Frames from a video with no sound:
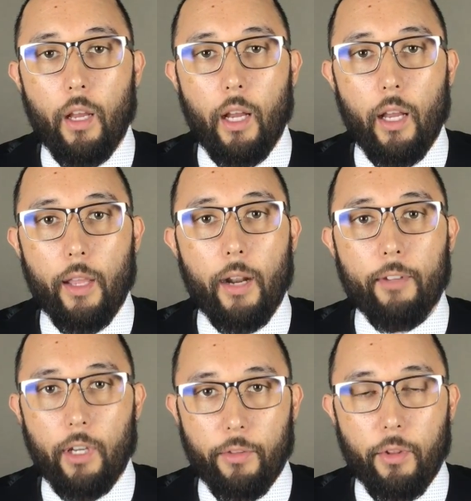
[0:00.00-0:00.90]
And
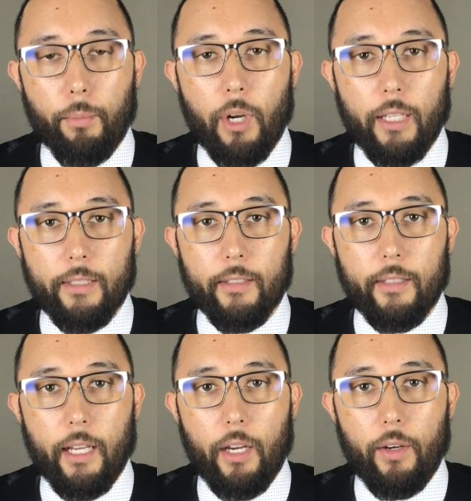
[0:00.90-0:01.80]
I've gone through the
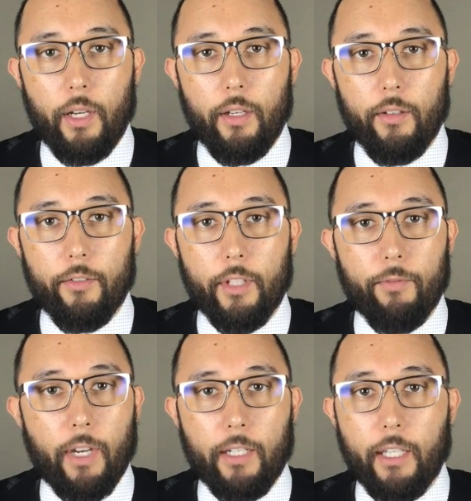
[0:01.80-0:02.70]
process now of
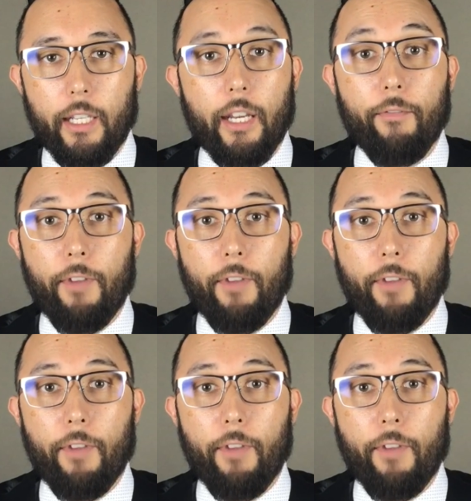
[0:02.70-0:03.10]
final, getting